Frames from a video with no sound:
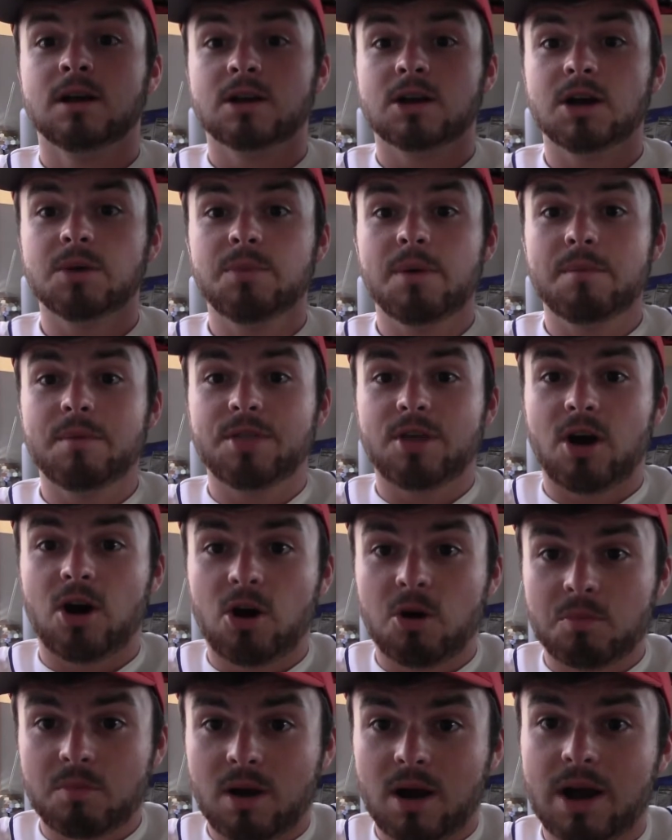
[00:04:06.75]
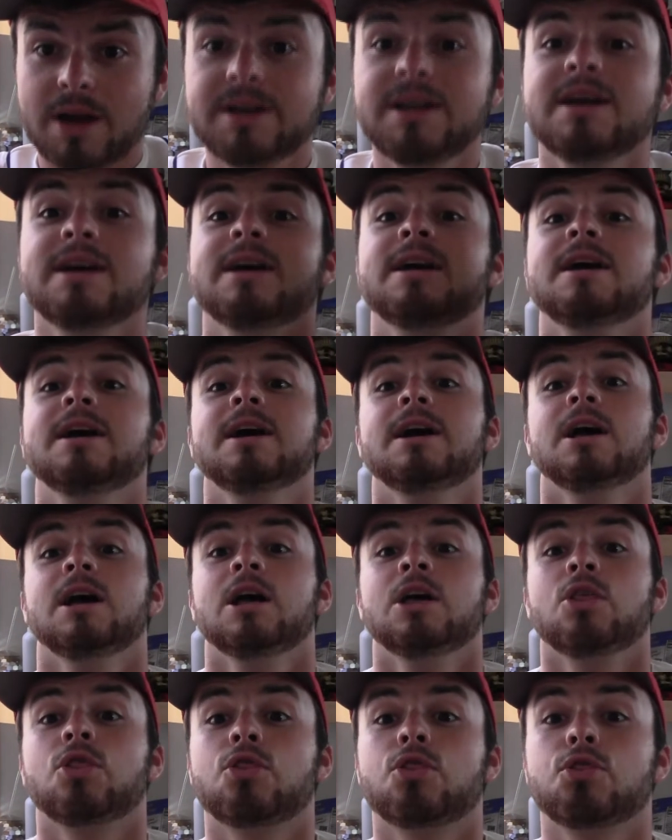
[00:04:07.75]
Goodwin with a home run.
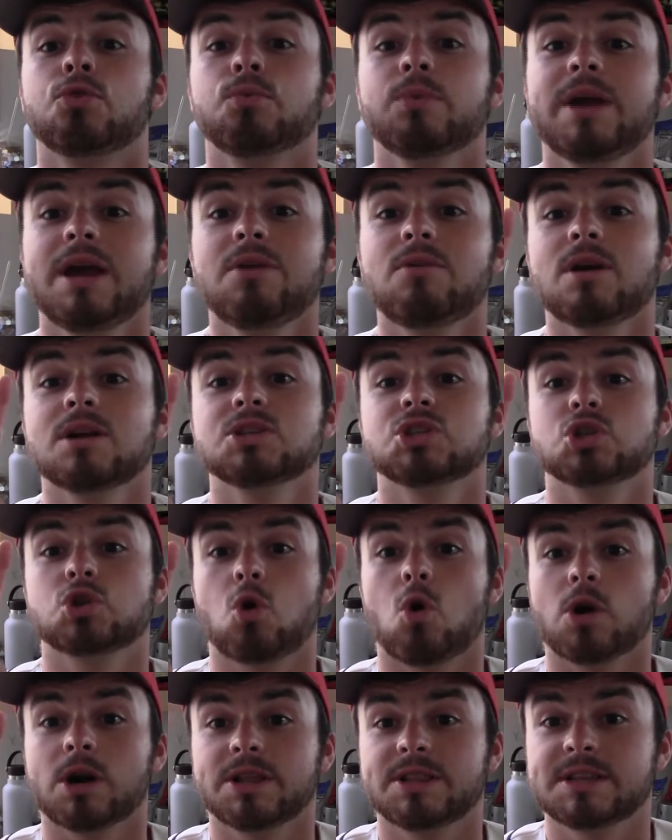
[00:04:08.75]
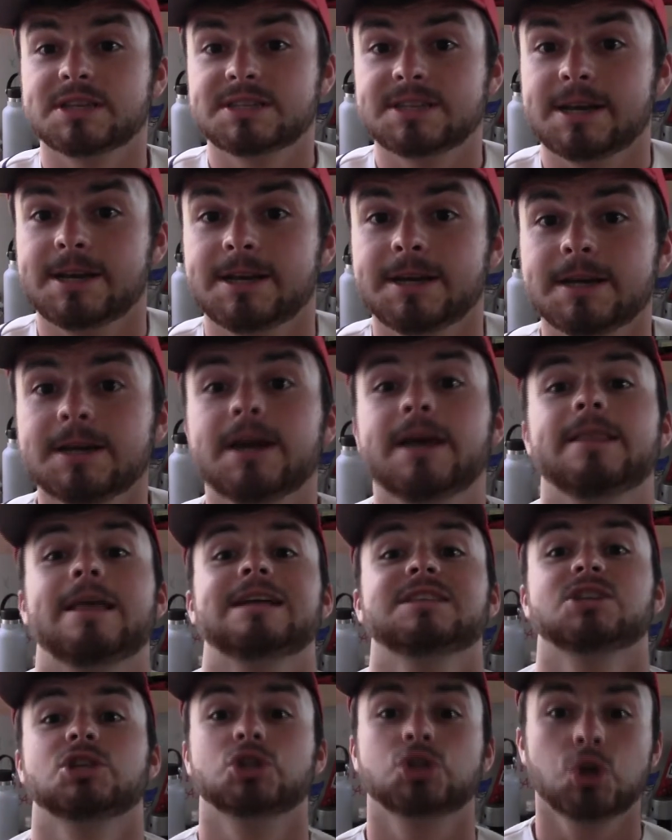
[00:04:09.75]
Three runs scored in this inning.
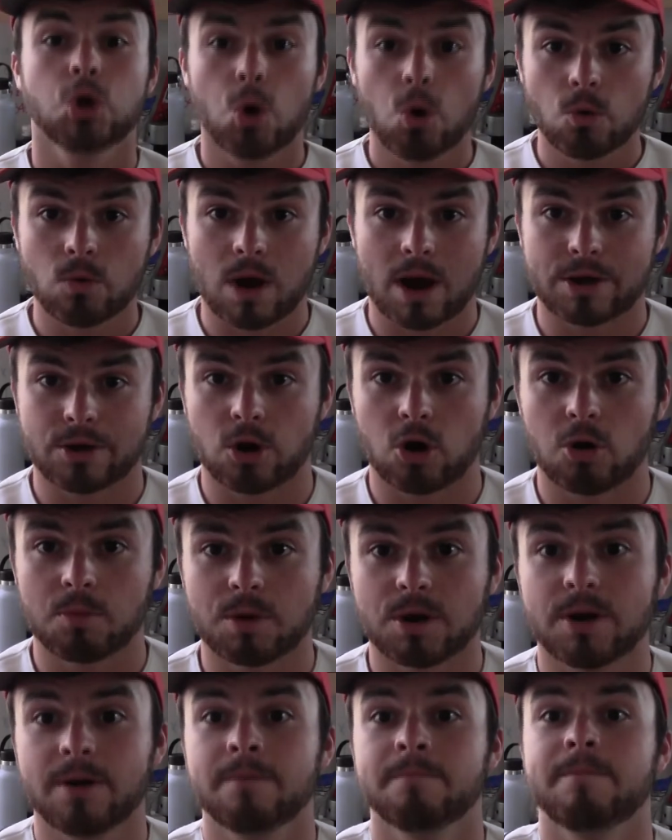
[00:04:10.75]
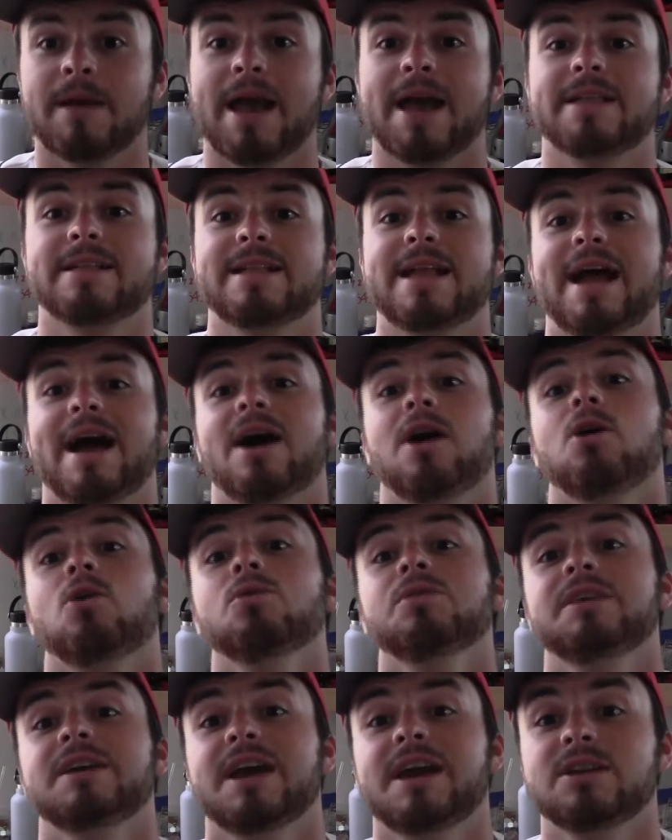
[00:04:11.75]
That's a two-run homer. And
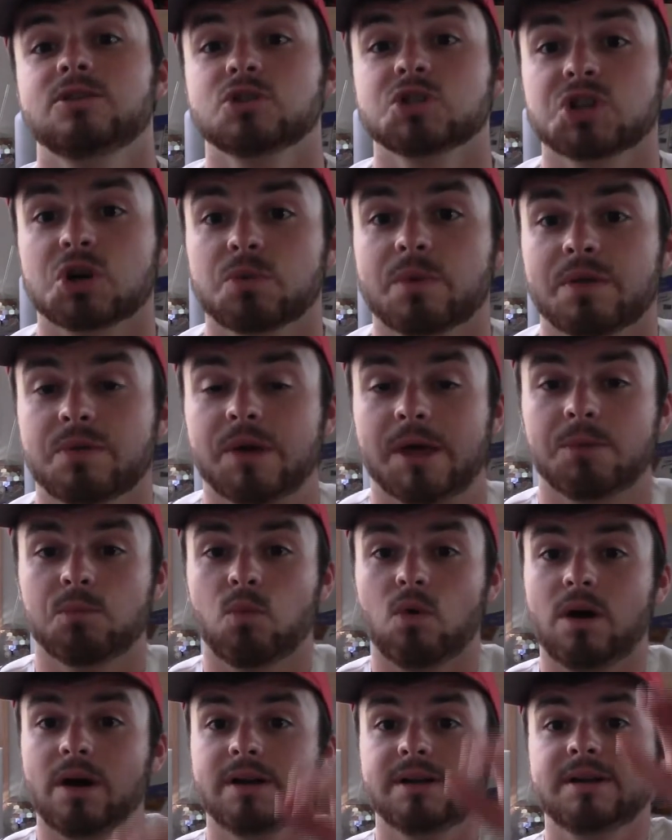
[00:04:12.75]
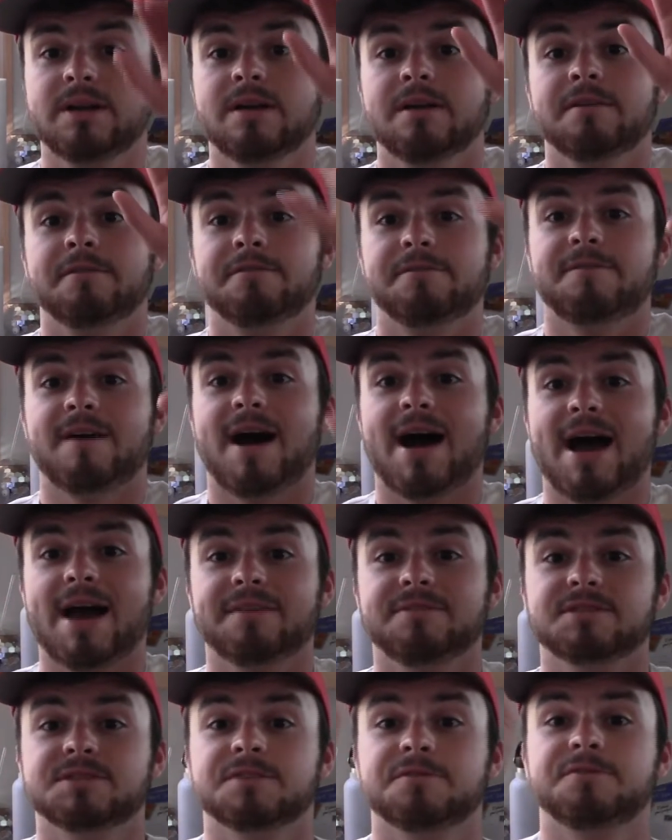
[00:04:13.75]
now the Angels are within one,
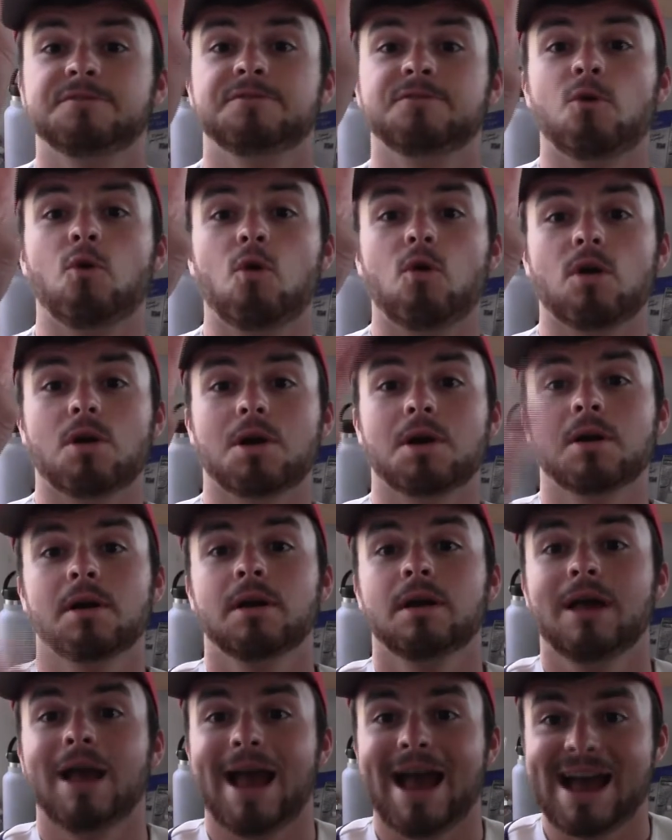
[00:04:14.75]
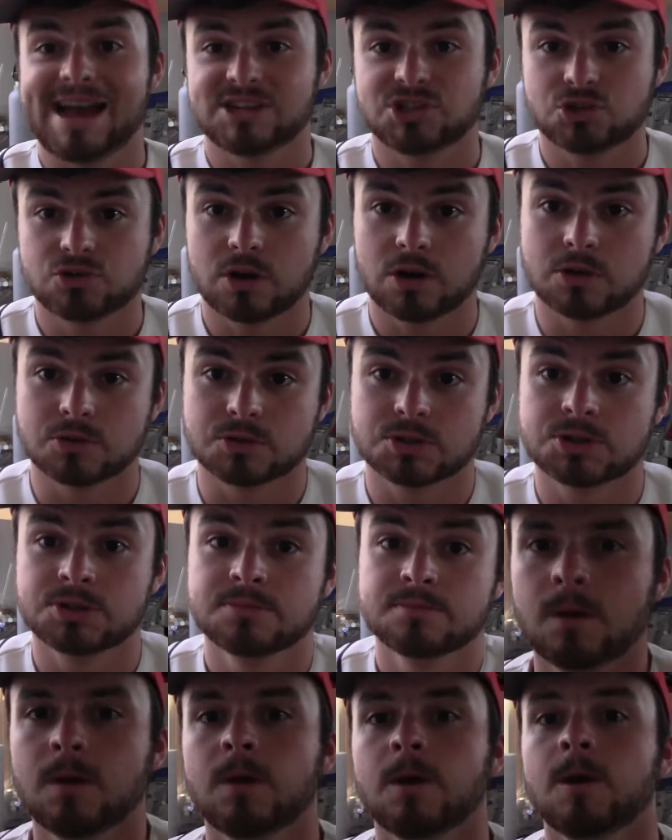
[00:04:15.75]
five to four Astros.